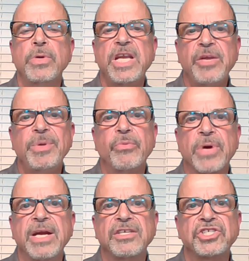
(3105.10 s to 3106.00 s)
We need to be
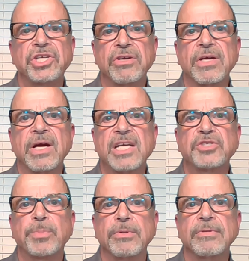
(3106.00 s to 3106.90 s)
ready to share the
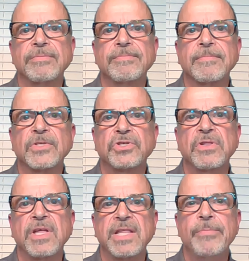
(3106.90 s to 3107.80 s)
gospel
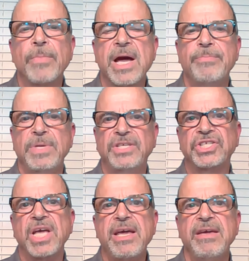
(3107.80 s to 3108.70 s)
so that they might be
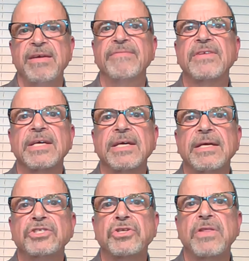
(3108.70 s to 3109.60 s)
saved,
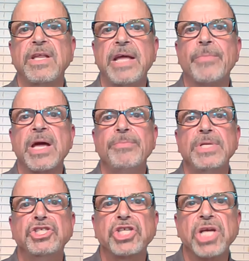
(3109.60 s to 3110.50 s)
so that they might
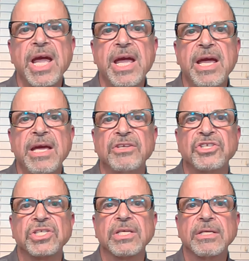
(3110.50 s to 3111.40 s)
be
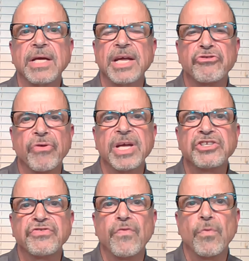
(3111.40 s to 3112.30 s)
changed and
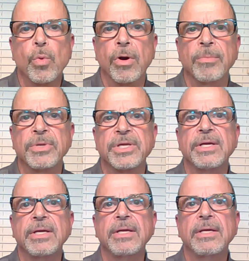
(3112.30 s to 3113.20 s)
transformed
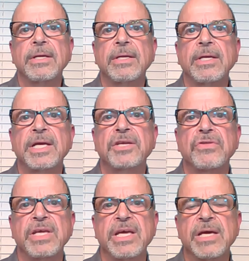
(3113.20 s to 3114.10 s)

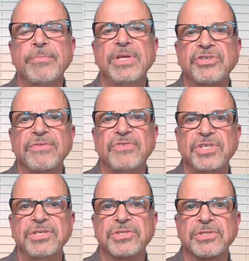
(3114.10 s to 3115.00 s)
into the image of
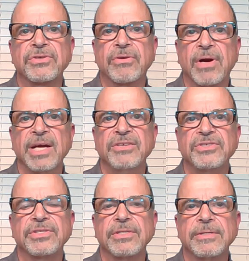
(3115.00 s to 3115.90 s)
Jesus
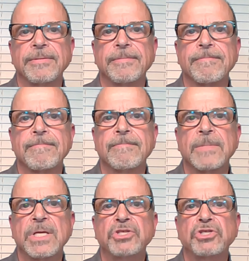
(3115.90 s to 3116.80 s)
Christ.
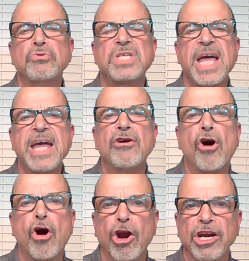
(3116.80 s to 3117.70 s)
So take
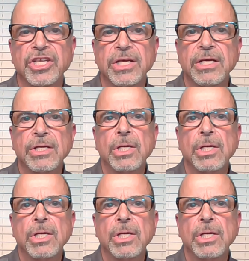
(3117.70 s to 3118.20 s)
heart.